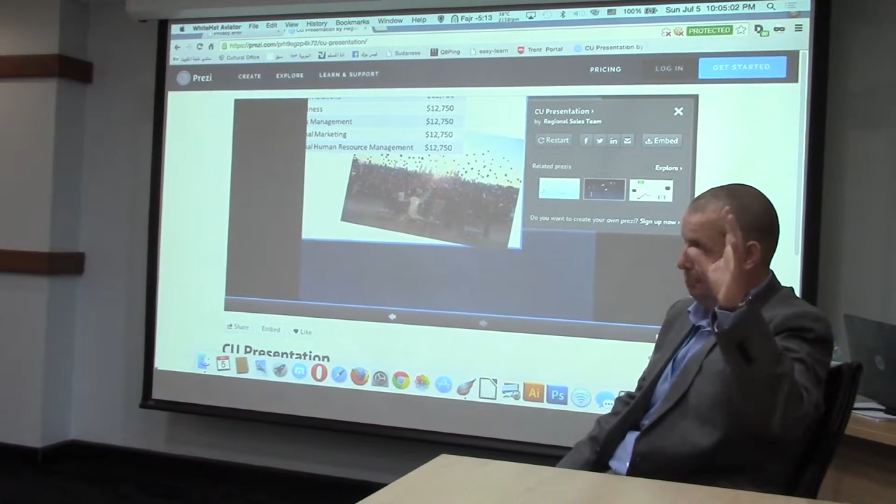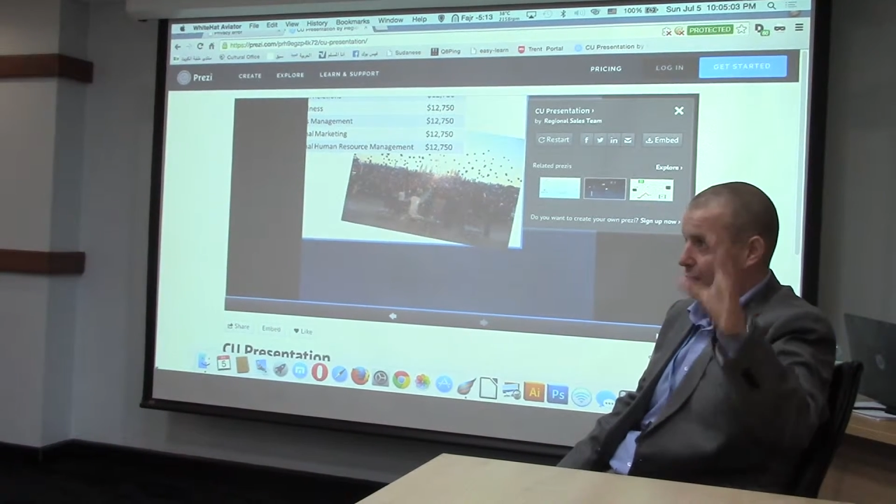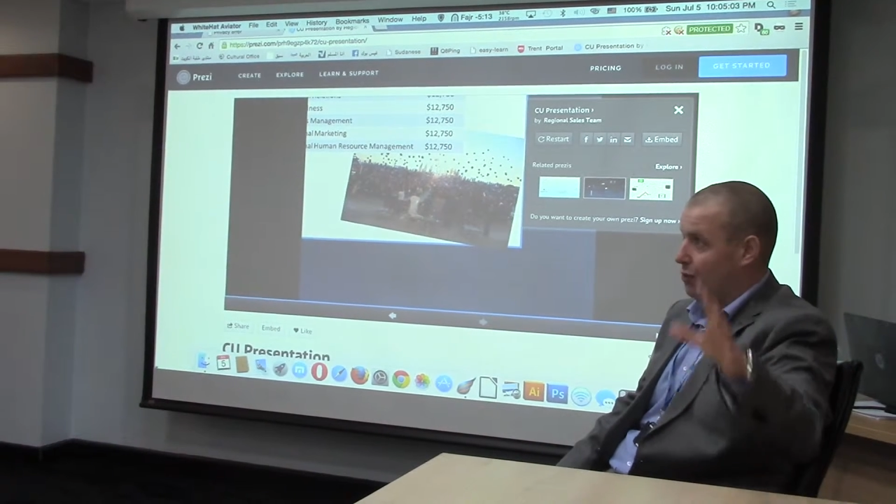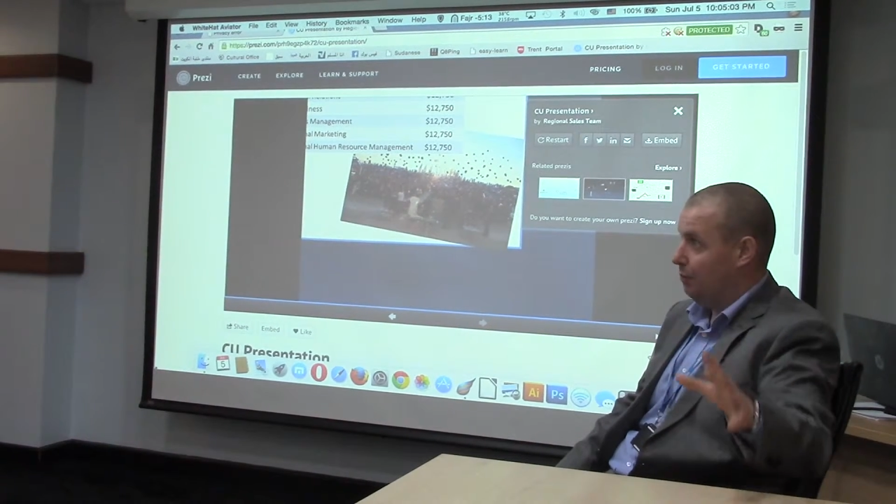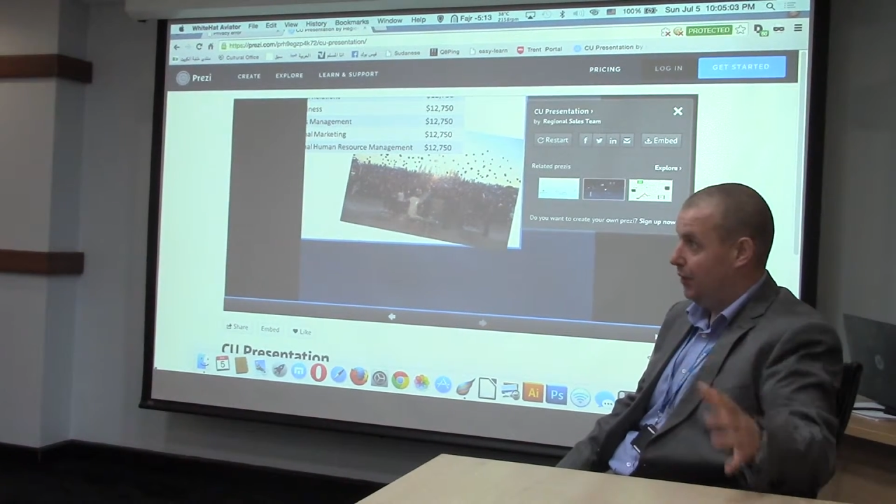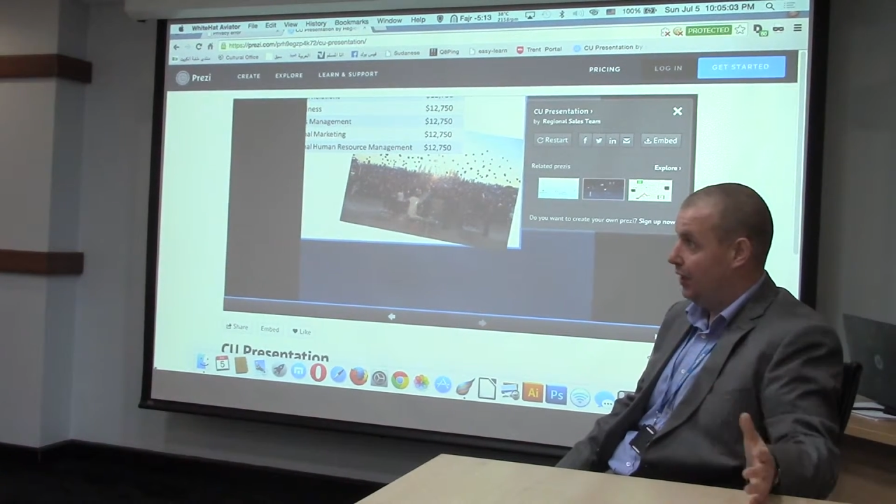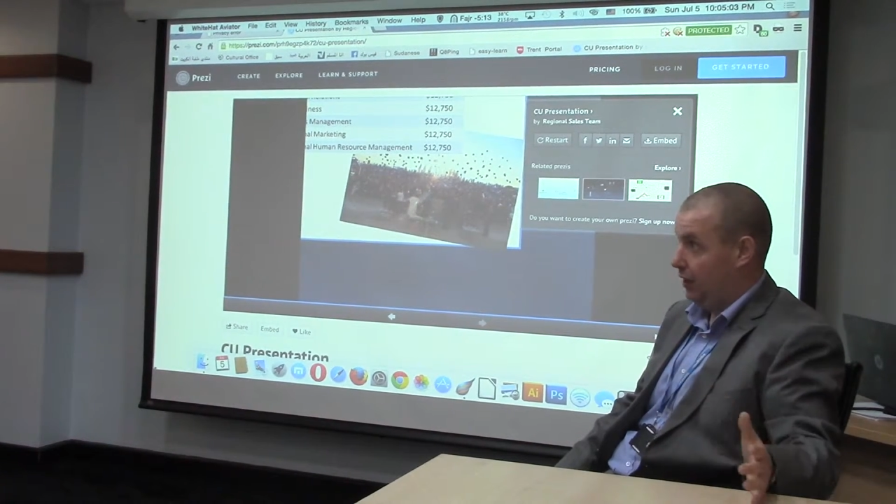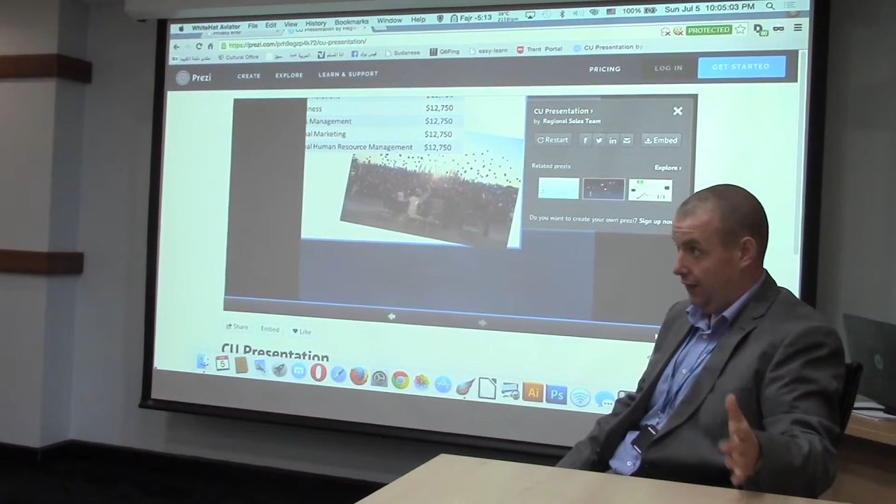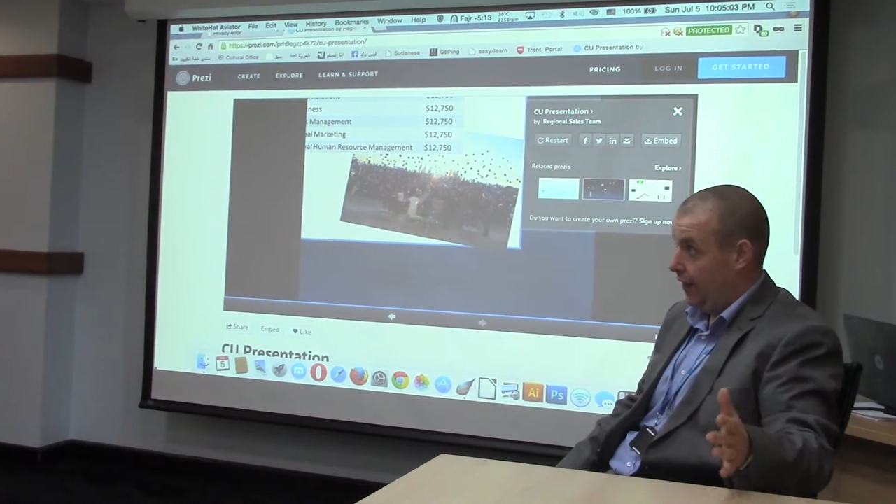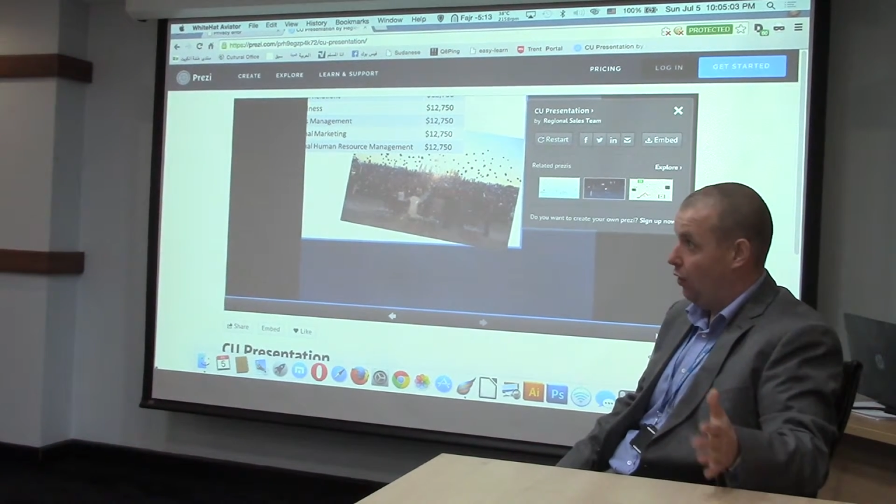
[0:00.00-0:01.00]
something,
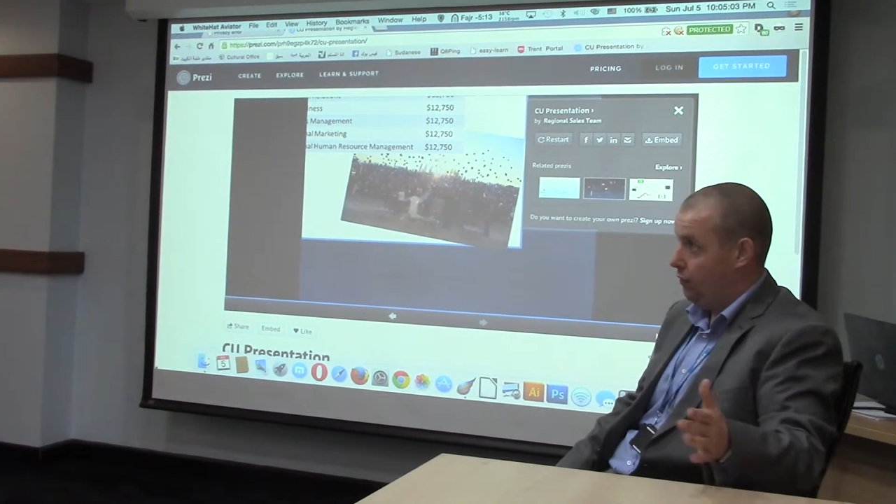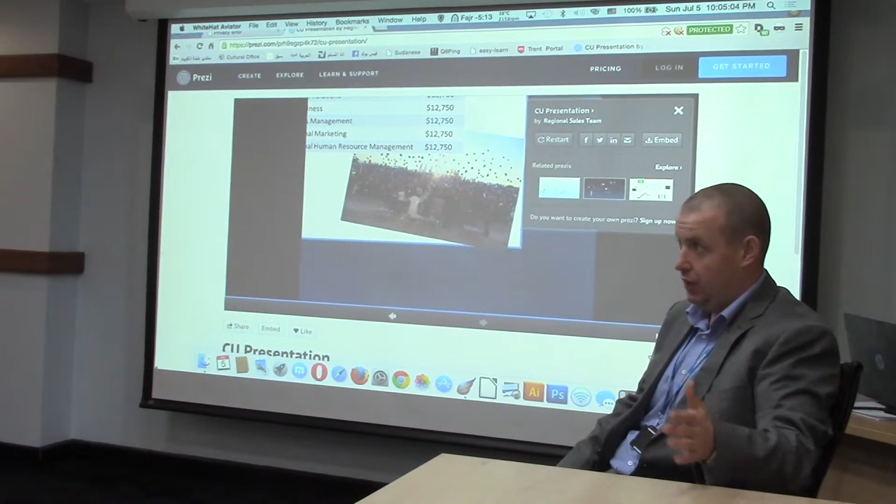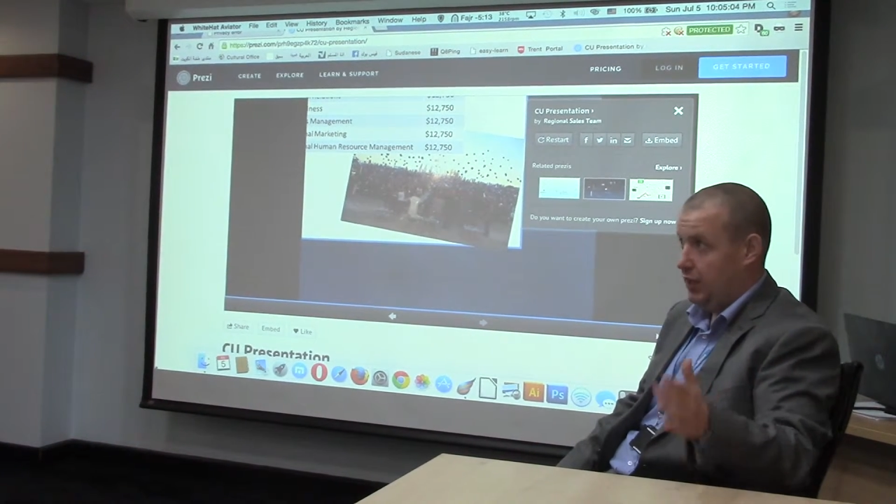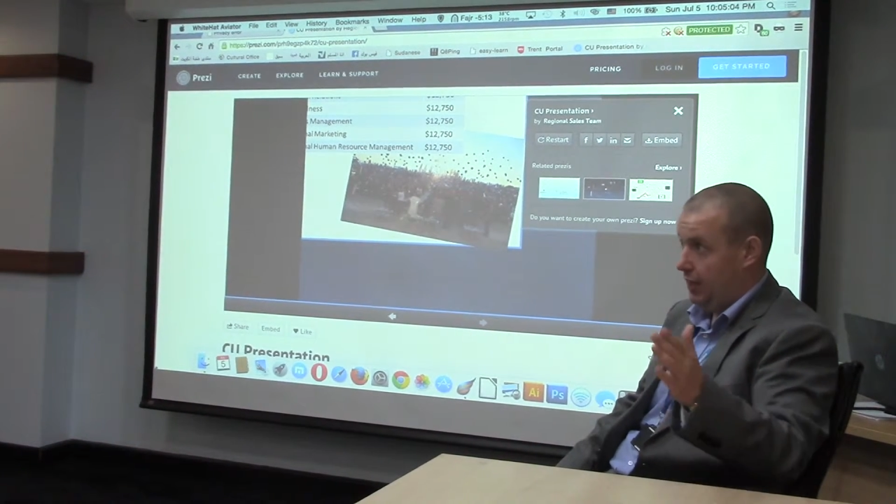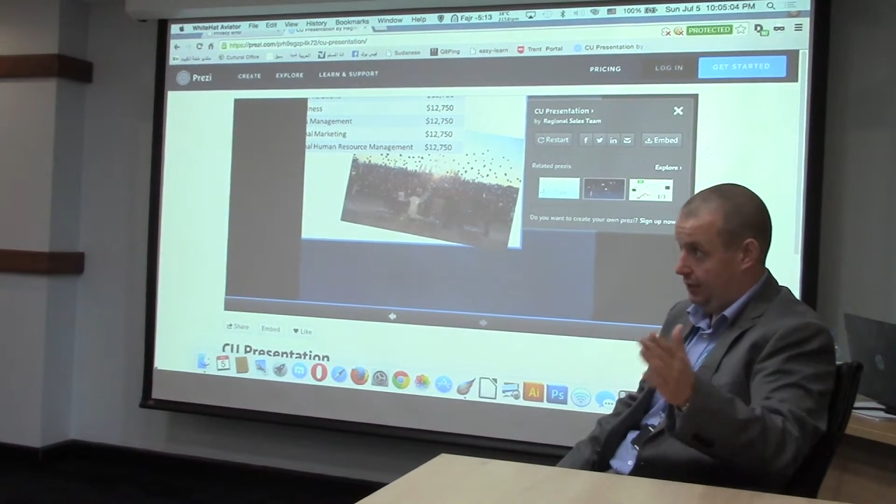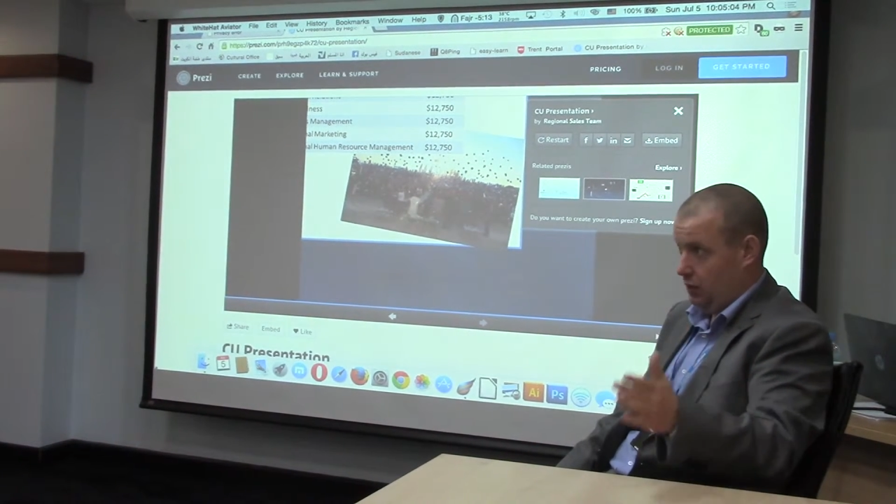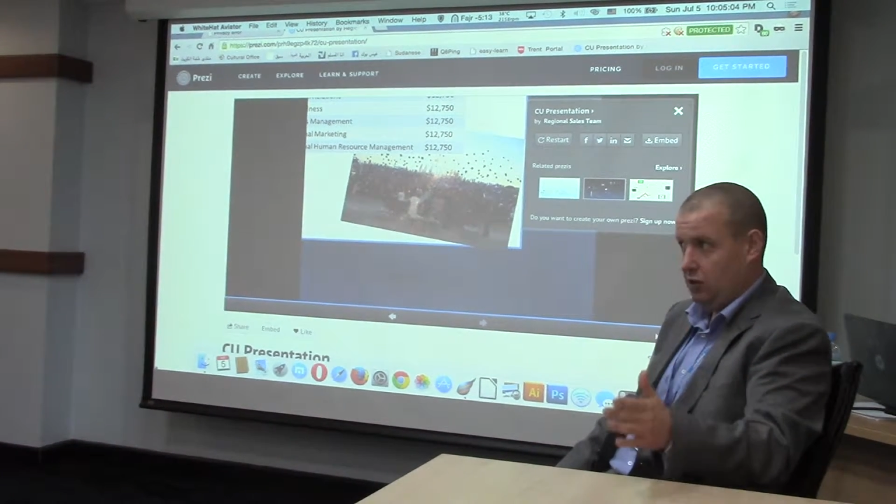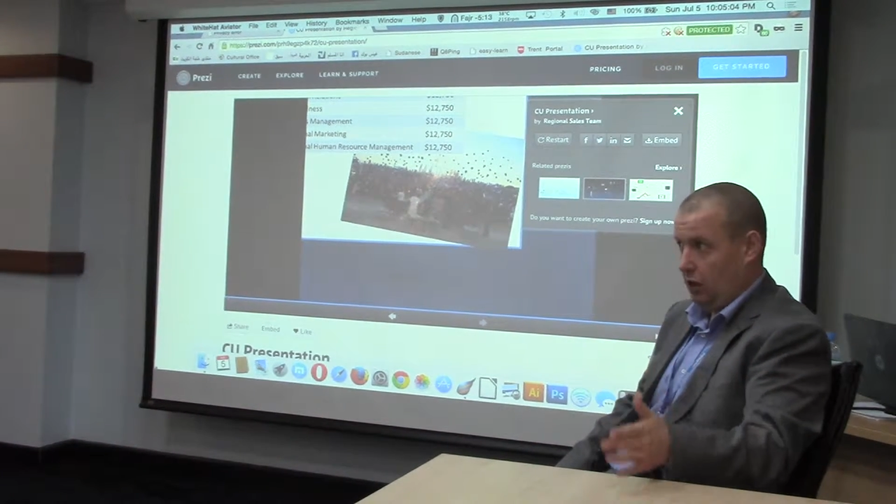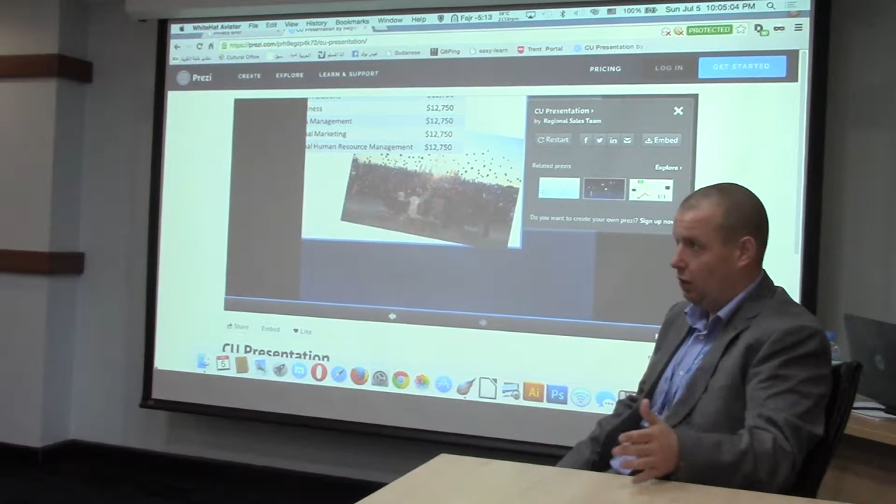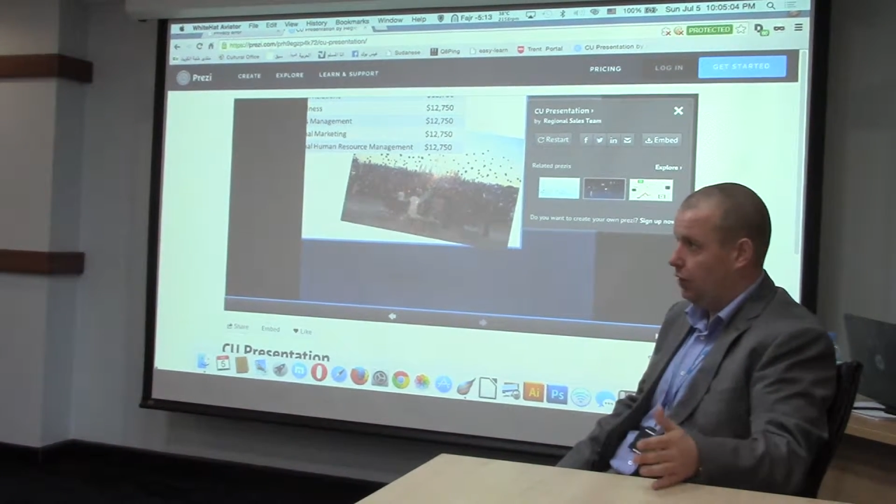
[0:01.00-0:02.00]
and then over the years it's
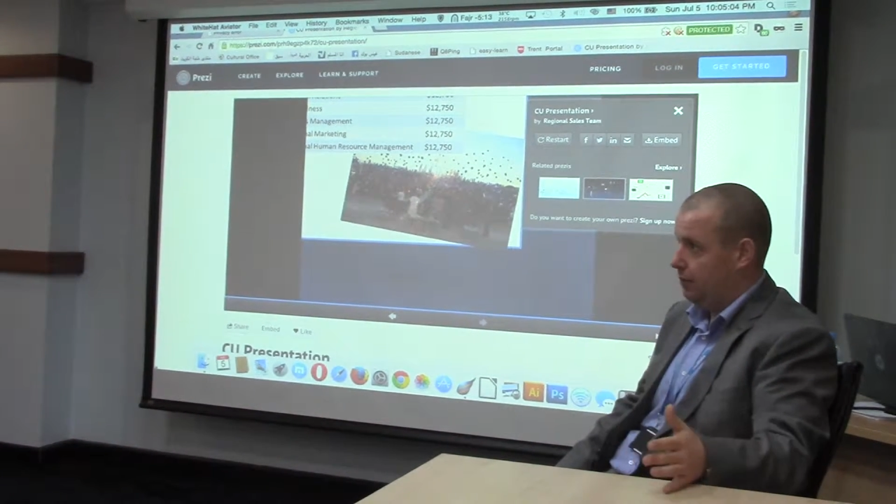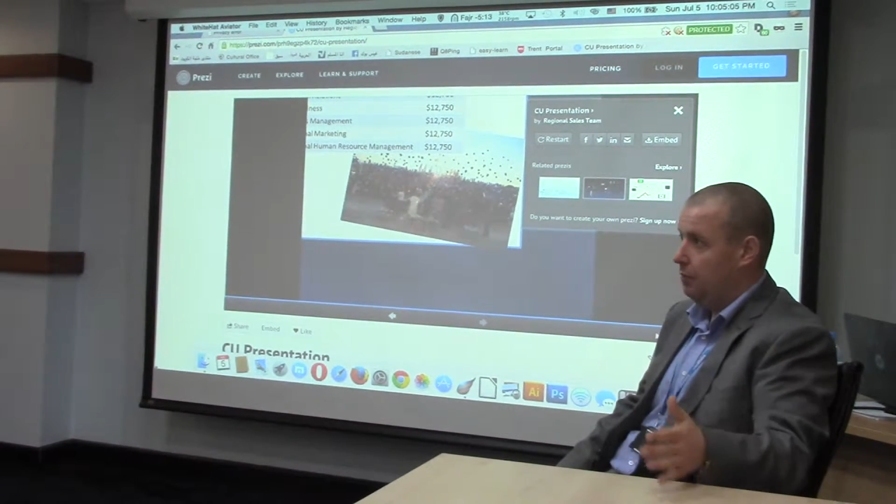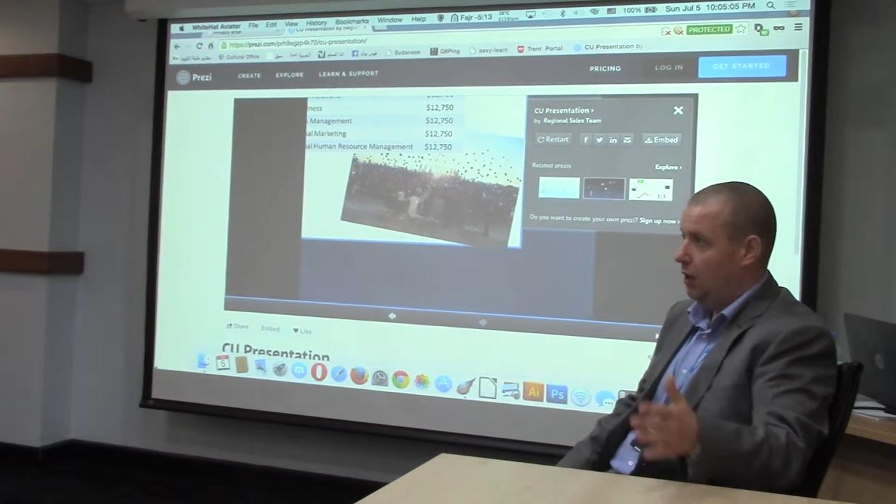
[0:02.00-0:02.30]
slowly